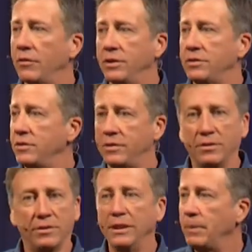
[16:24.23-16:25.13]
This is
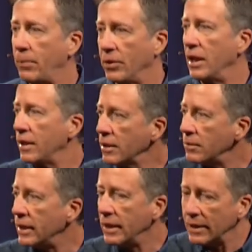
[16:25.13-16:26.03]
these people are not like
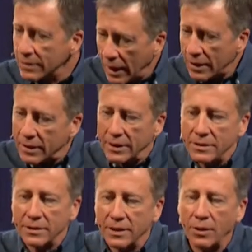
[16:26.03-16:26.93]
me. Exactly.
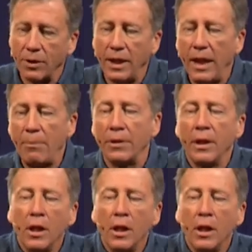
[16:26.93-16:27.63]
That's exactly what happened.